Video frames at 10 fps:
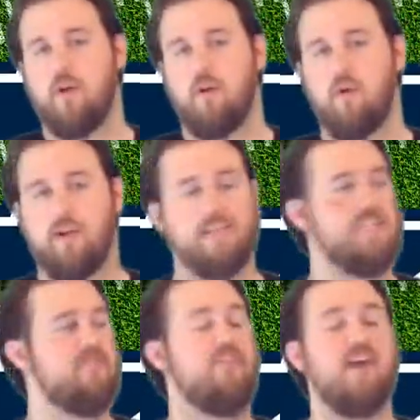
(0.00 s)
Or at
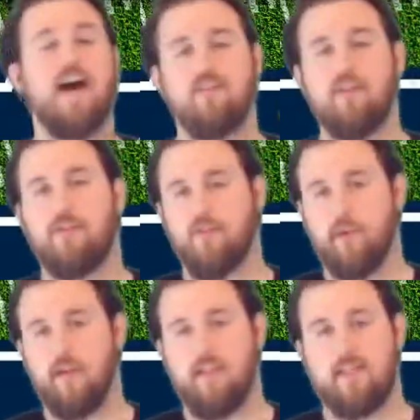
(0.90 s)
least
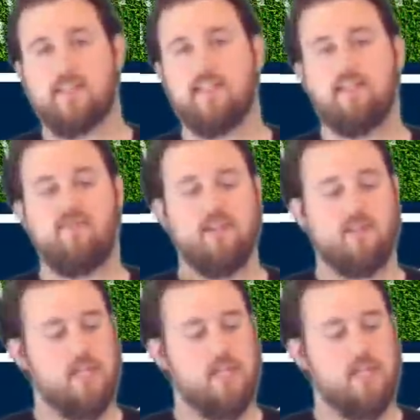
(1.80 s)
5-3. This defense,